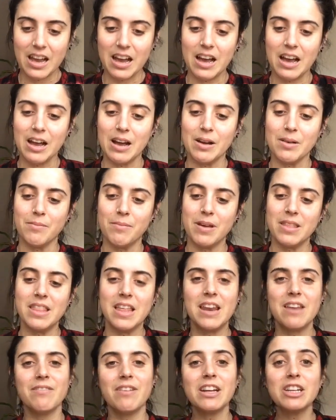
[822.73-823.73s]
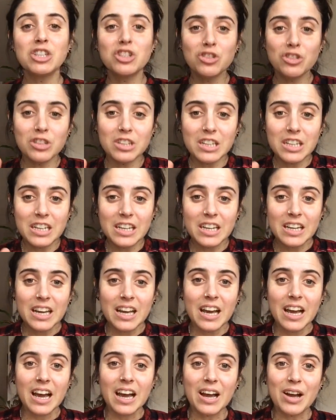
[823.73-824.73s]
And then eventually,
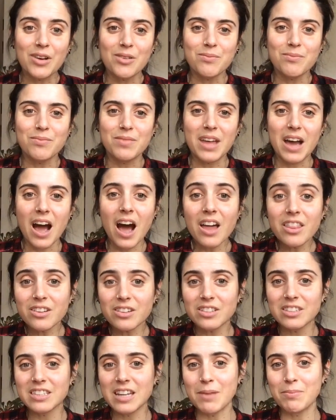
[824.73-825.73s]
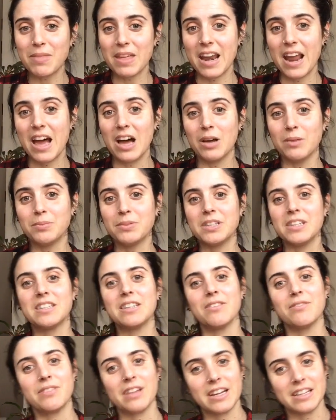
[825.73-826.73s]
the other step that helps is
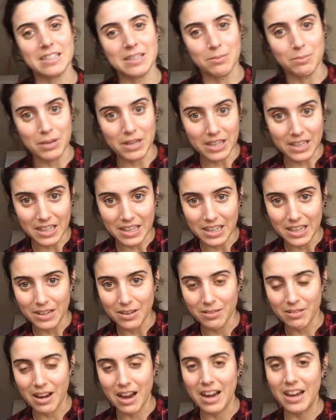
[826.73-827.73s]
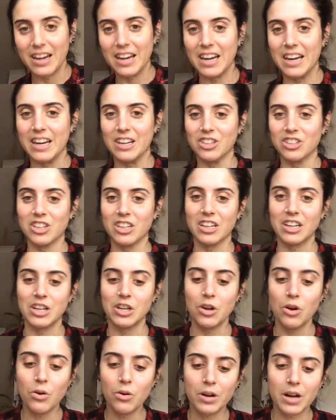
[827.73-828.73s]
the flexibility, right? In
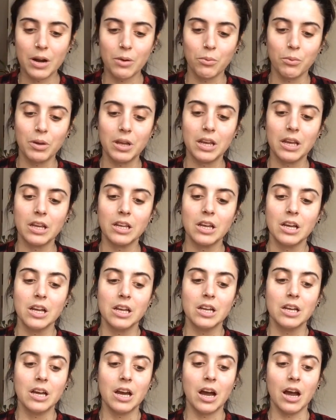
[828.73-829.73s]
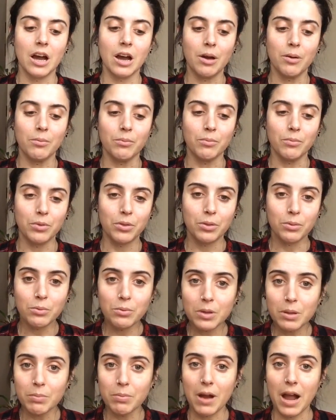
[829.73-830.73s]
Ashtanga Yoga, we,
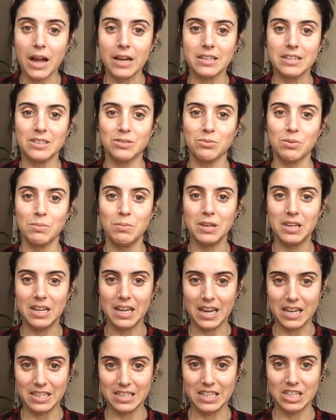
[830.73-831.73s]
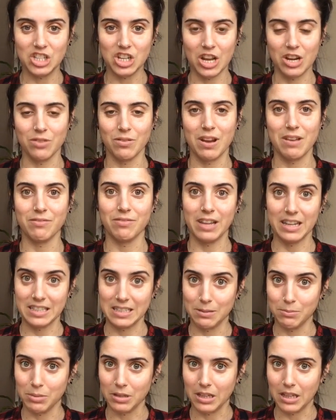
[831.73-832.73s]
through the practice, we begin to generate
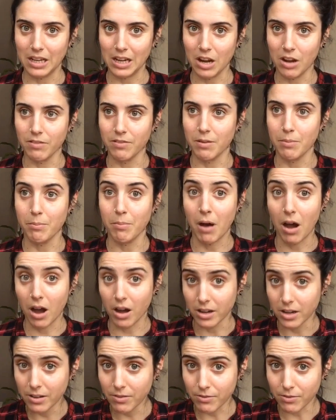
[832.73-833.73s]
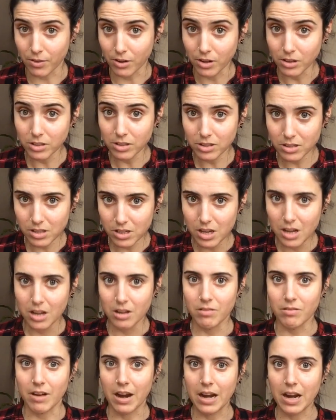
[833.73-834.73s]
flexibility of the body first,
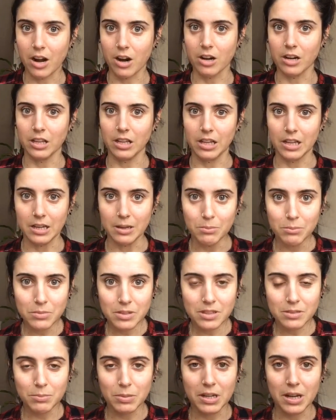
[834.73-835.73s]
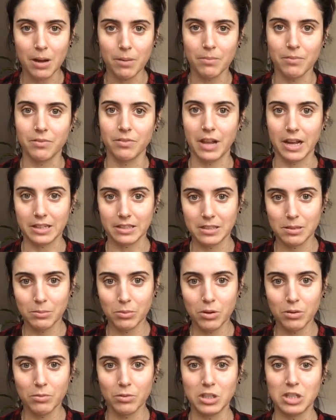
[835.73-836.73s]
right? Our limbs become
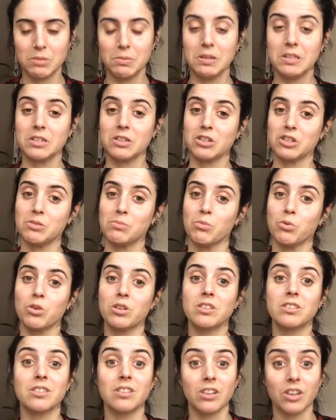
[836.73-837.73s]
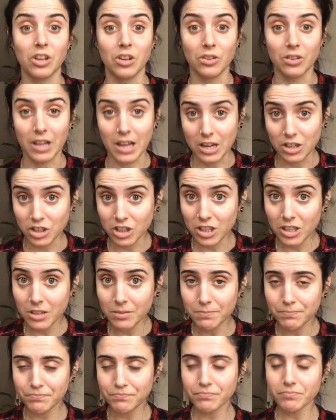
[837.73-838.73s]
flexible, which means there's more
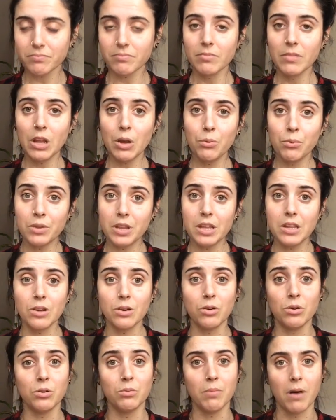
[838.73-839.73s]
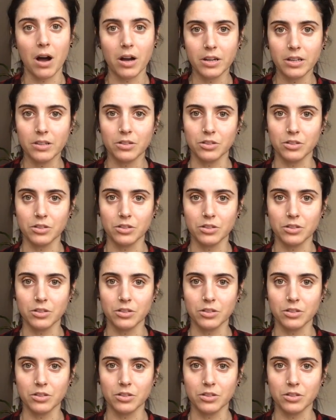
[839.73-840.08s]
circulation within the whole body.